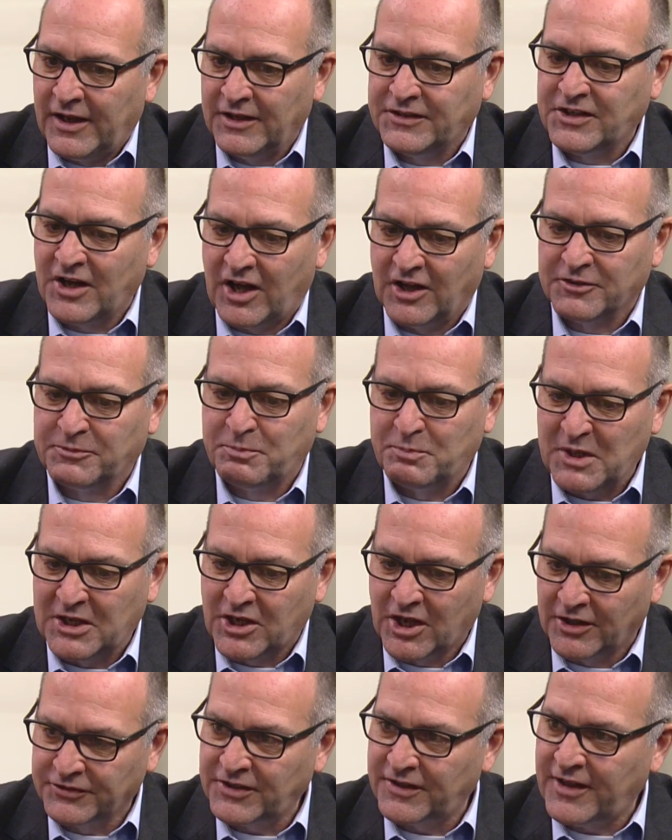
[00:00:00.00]
It does.
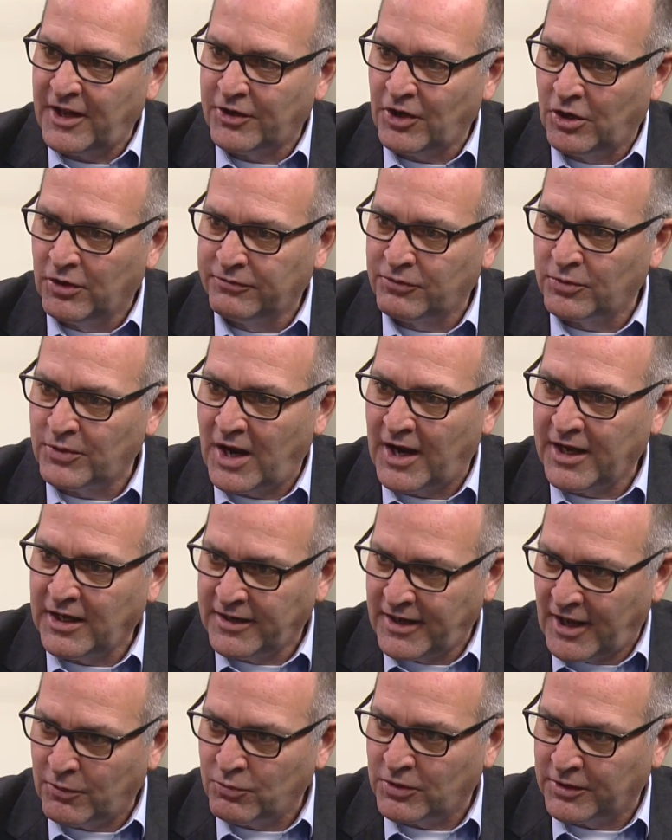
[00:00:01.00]
Because of that overriding
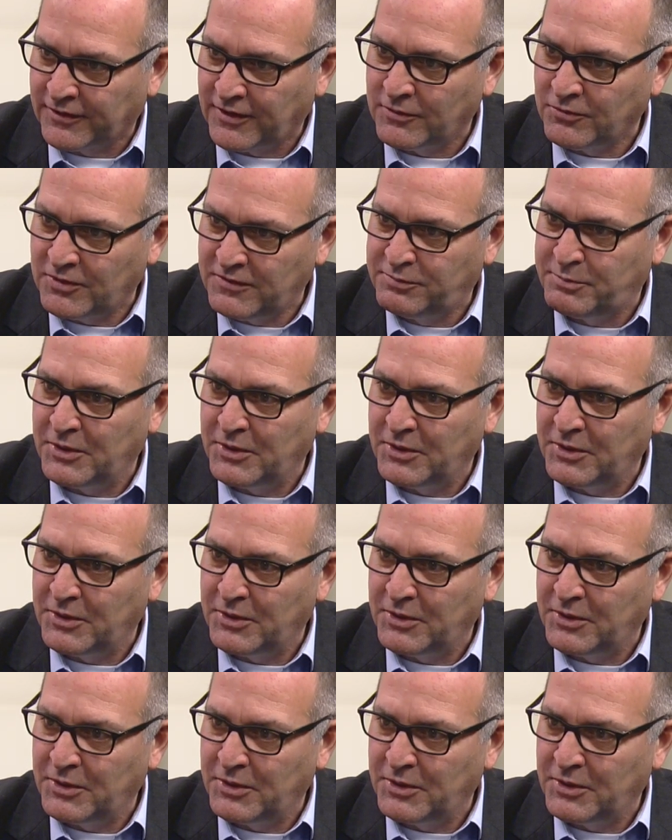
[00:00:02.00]
network that we've